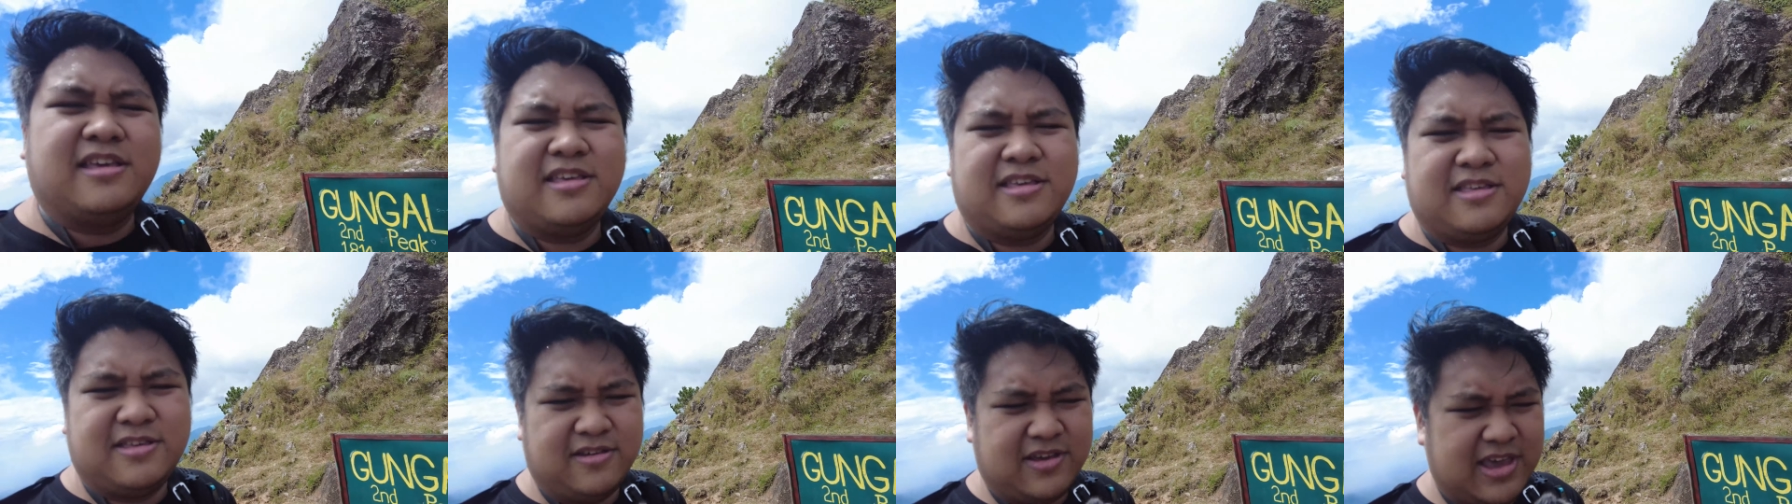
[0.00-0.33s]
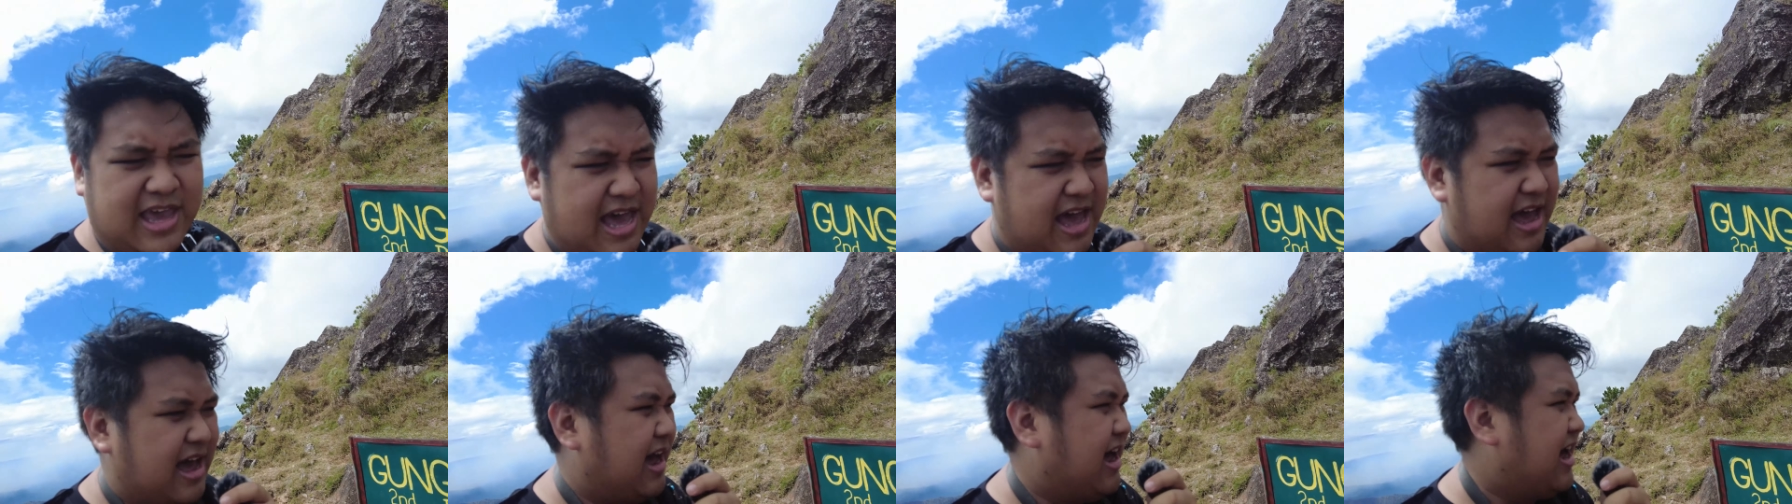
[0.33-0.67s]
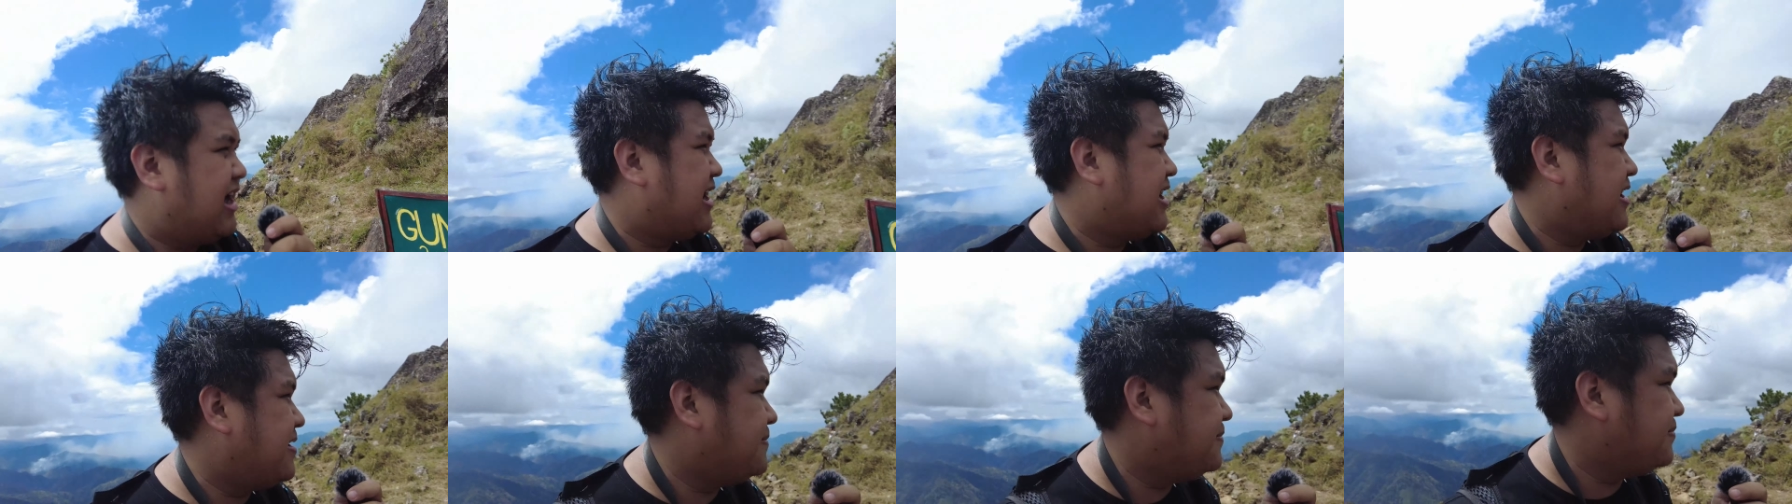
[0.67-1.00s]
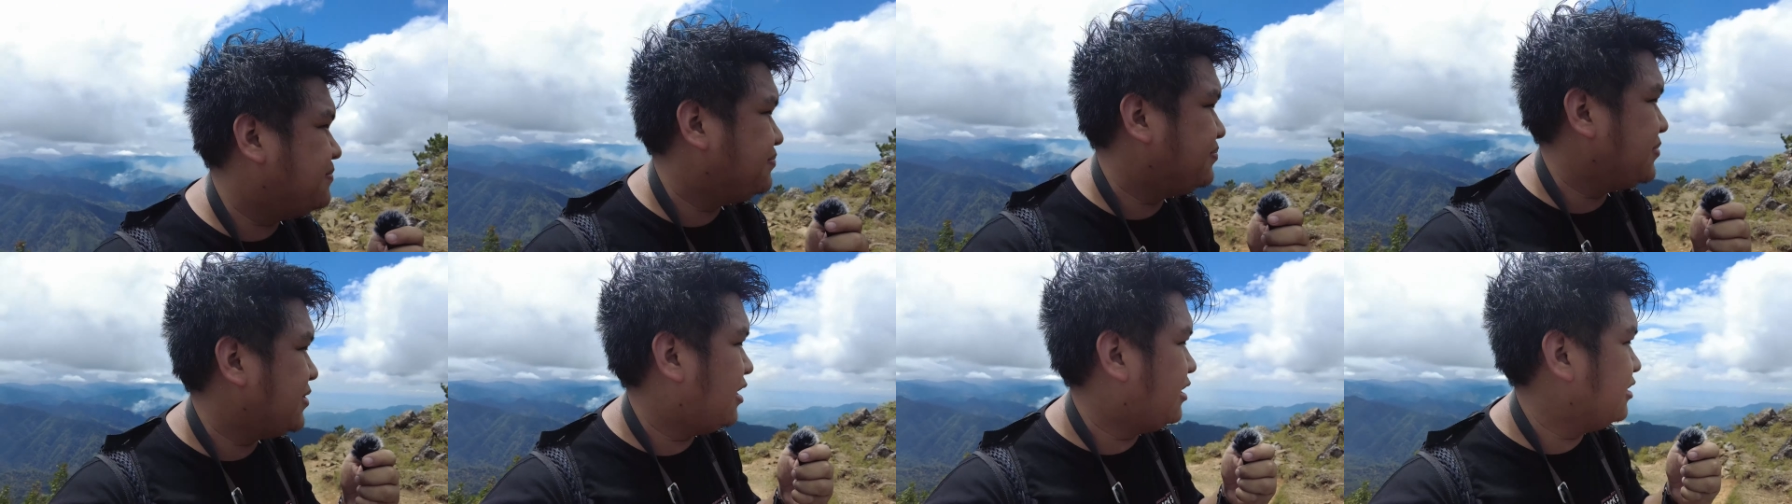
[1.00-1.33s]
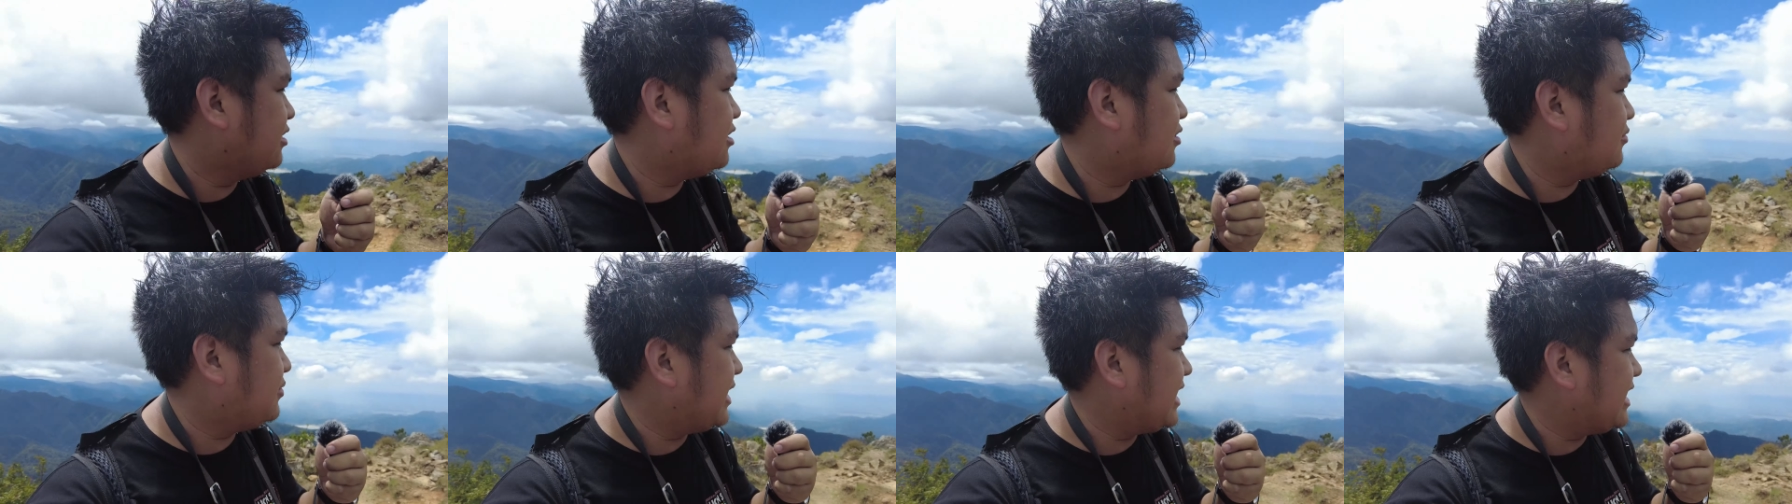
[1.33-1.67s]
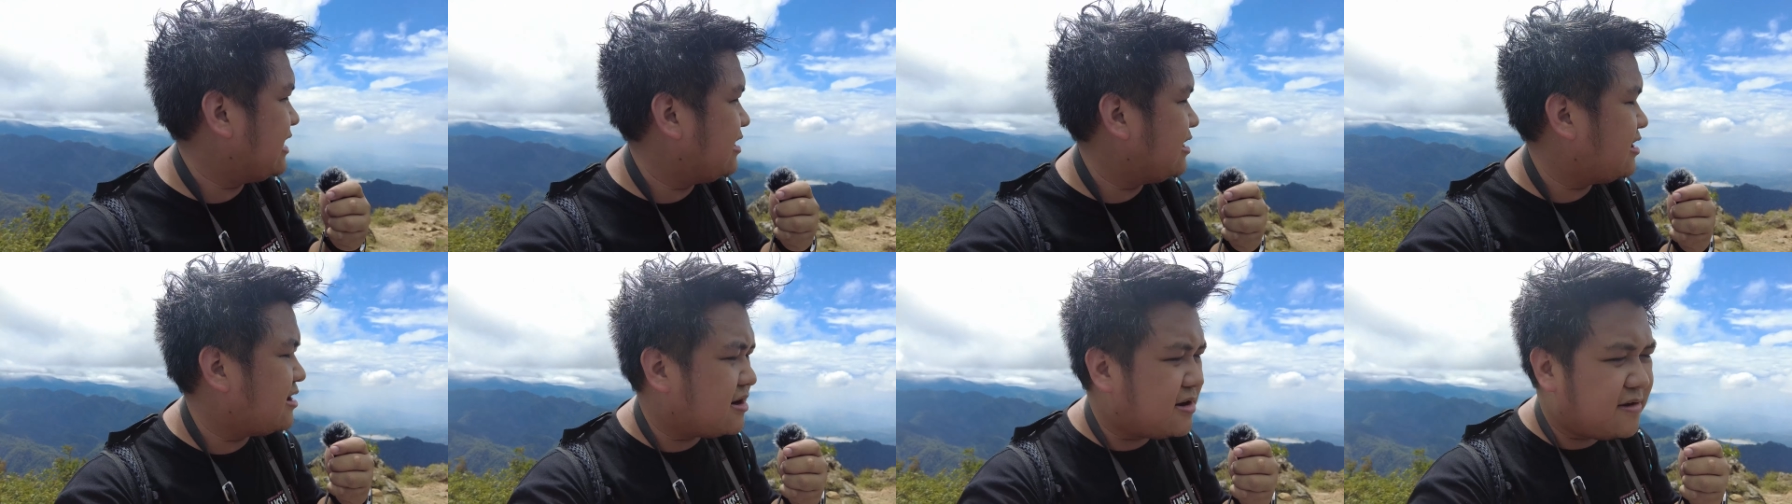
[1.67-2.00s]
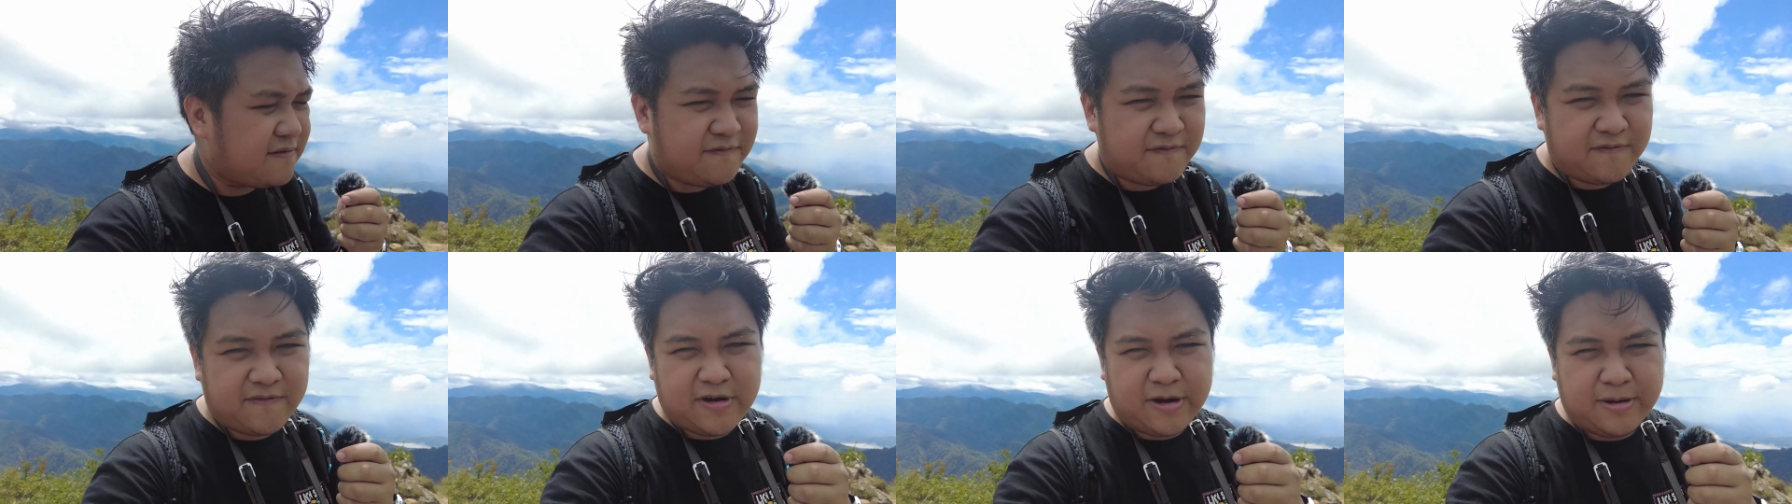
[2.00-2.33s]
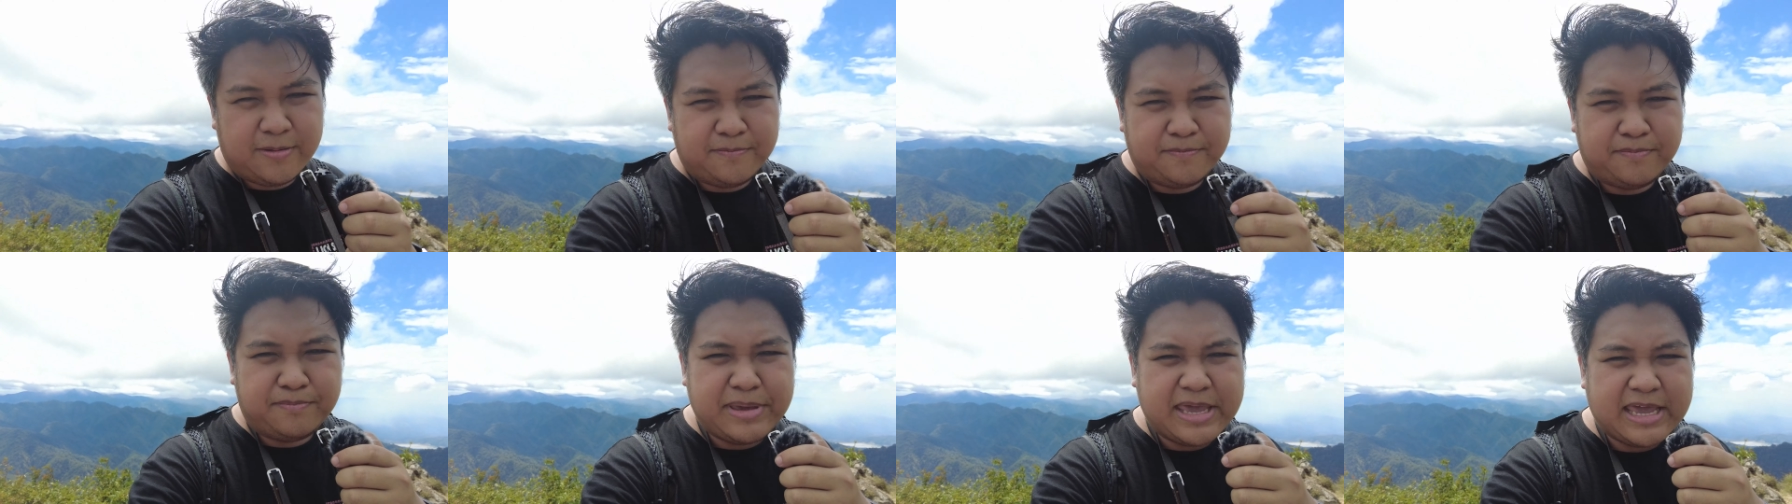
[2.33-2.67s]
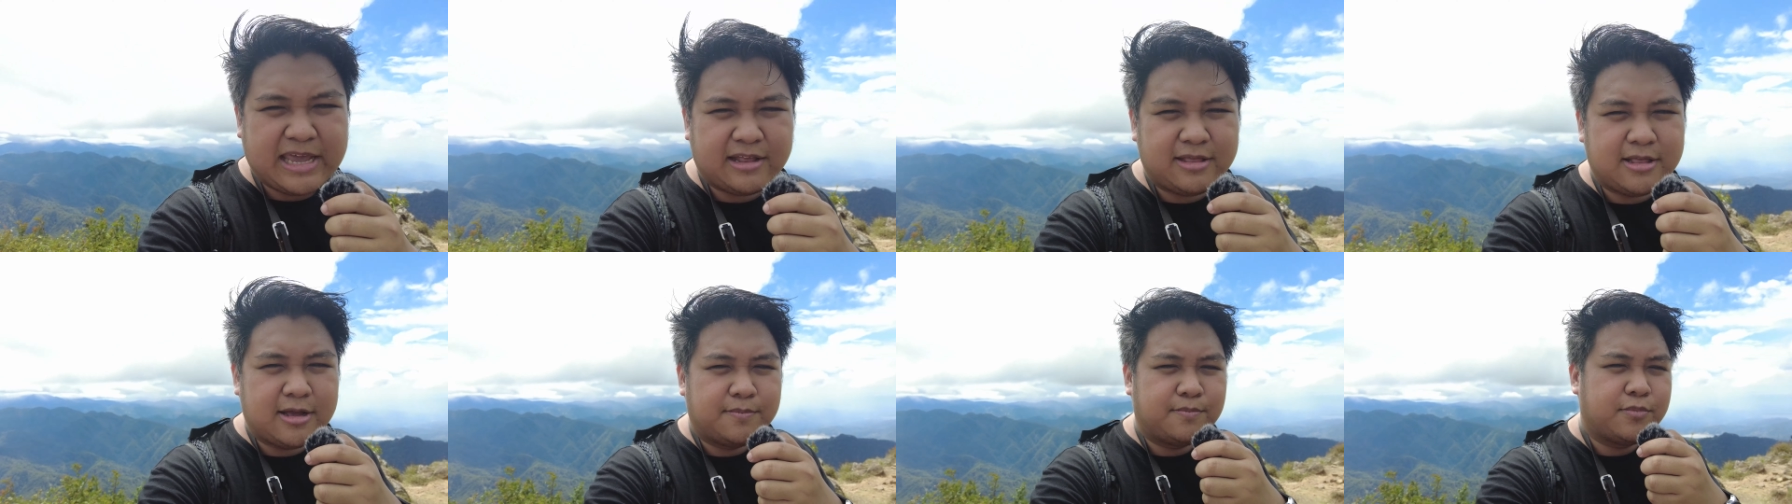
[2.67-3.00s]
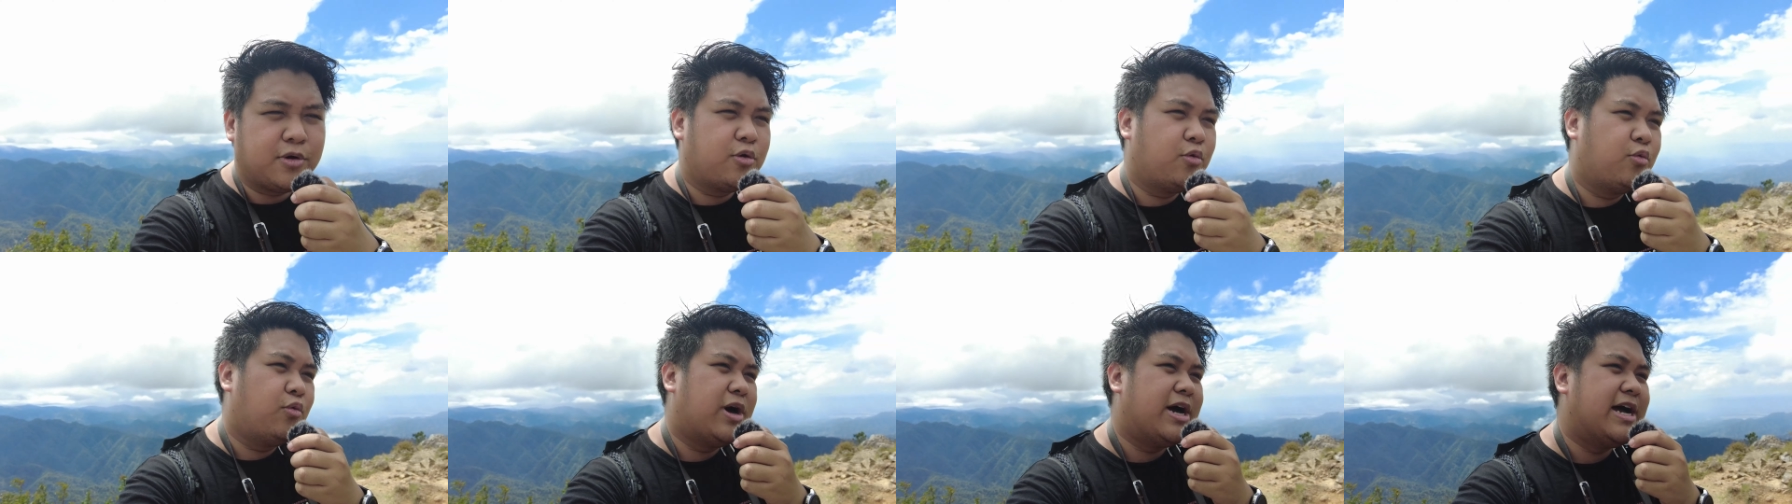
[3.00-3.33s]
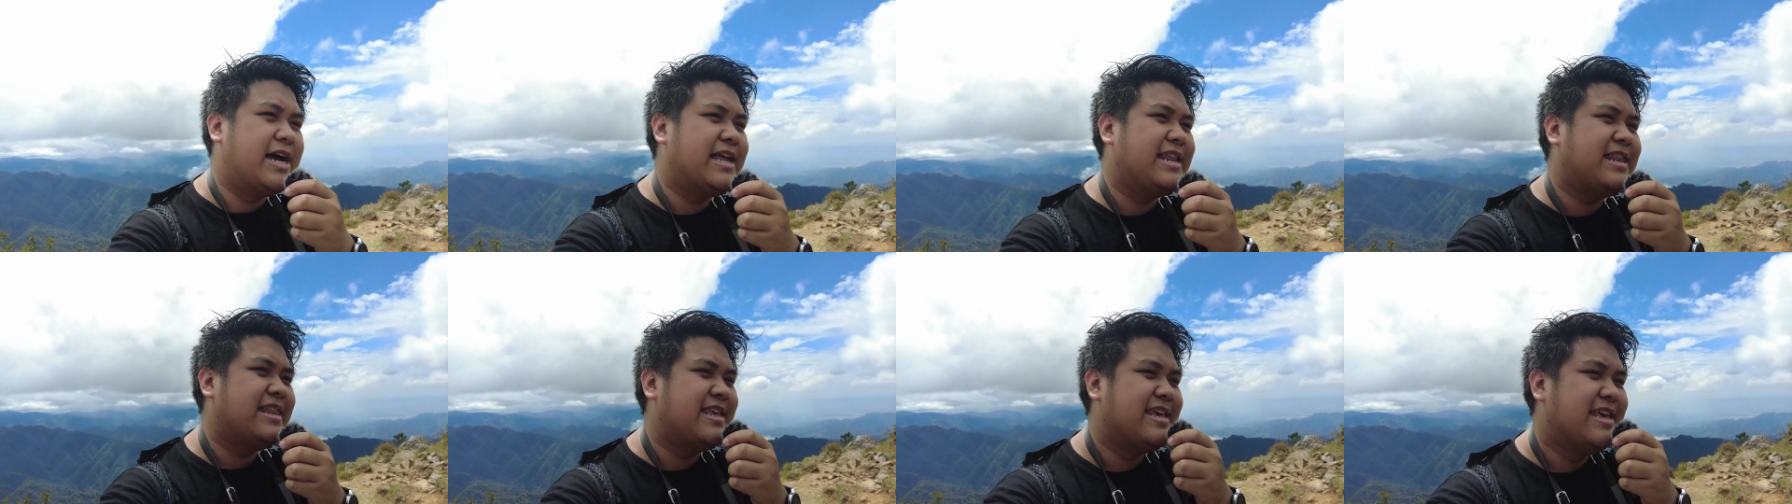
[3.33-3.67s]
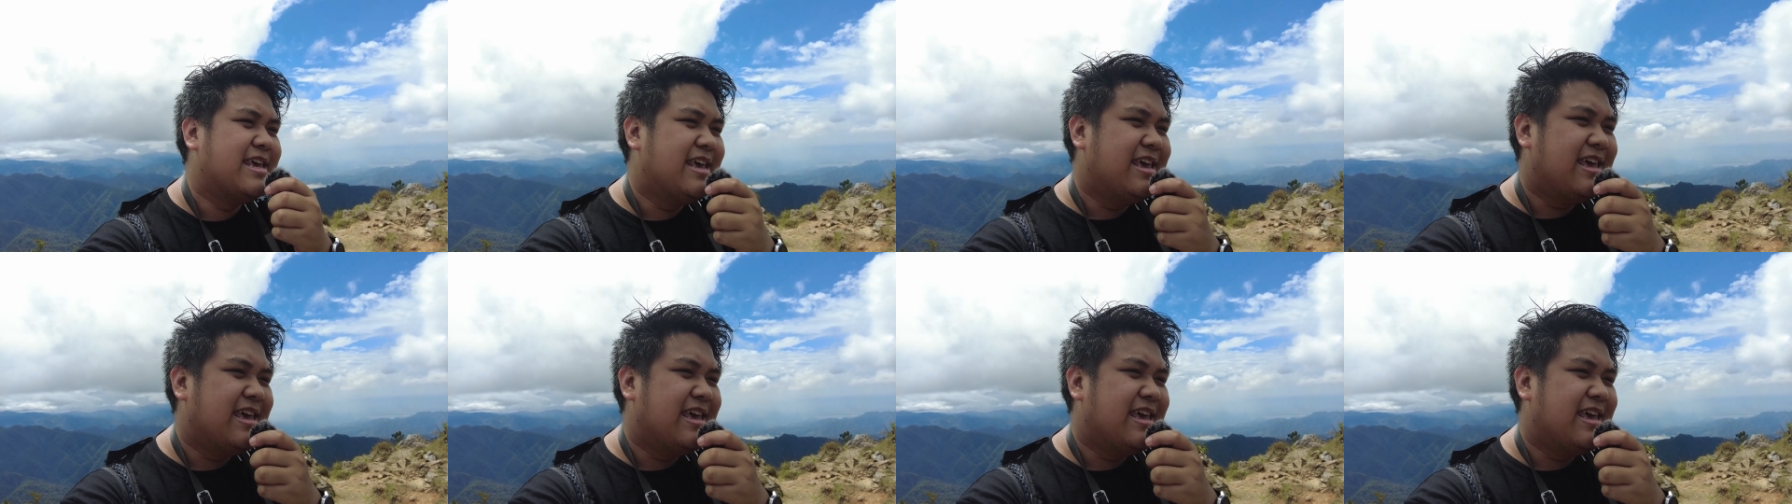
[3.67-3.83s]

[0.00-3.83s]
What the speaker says: So yeah, on the way here from peak number 1,